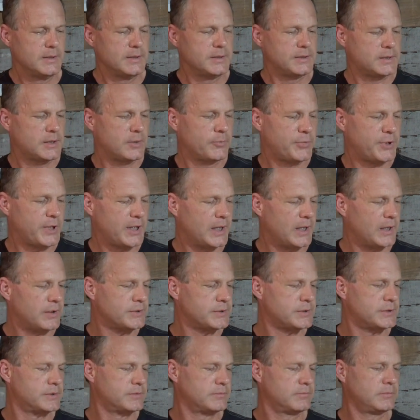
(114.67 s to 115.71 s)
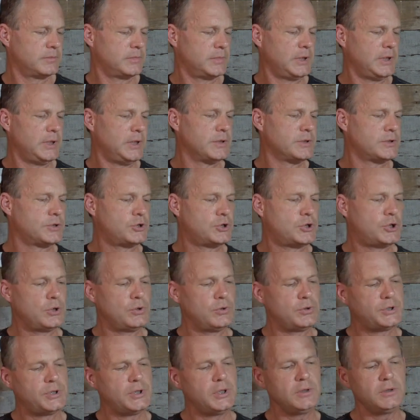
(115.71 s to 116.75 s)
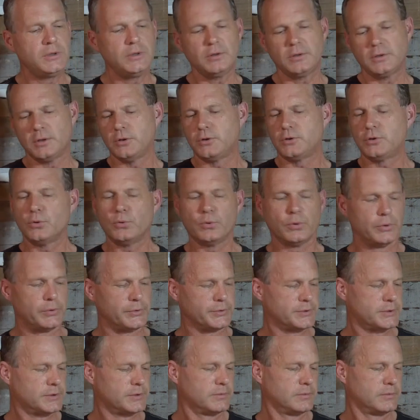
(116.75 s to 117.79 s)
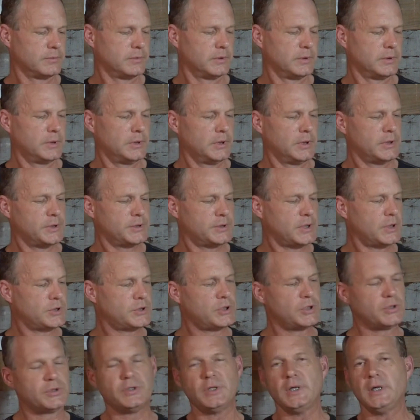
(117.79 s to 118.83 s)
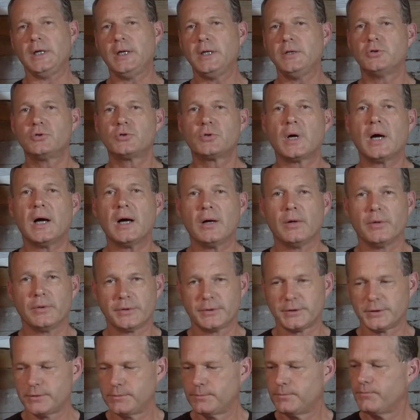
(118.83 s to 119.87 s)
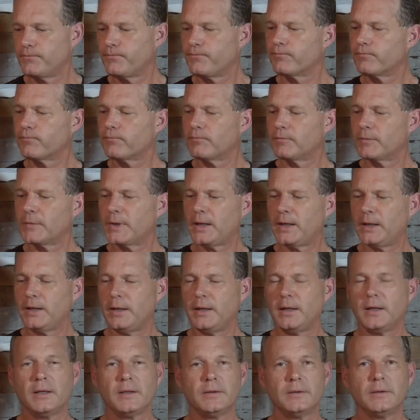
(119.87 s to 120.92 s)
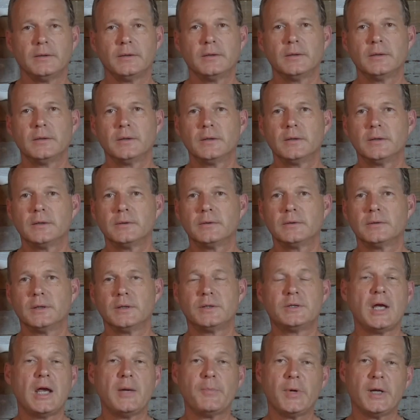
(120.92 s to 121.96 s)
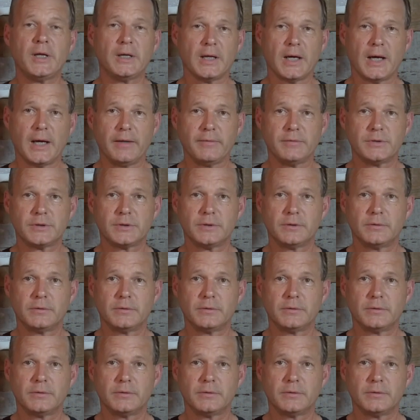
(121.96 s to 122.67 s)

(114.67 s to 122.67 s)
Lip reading: Something else is choosing the tools, such as the trowels and the taping knives